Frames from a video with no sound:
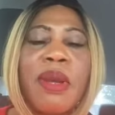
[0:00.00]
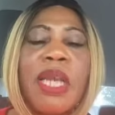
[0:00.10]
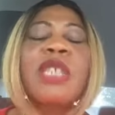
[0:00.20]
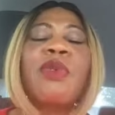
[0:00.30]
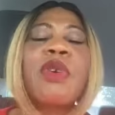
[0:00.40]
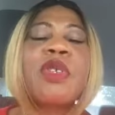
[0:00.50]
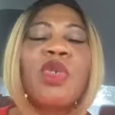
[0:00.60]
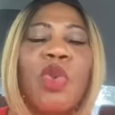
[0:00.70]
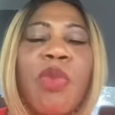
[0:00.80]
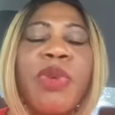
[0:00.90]
It's for us
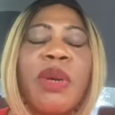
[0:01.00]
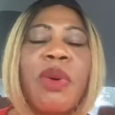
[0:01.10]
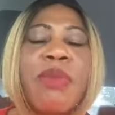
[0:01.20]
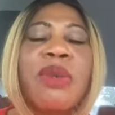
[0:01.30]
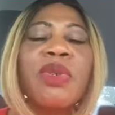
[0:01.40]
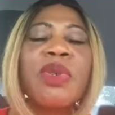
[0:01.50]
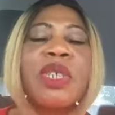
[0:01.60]
to open our mouth to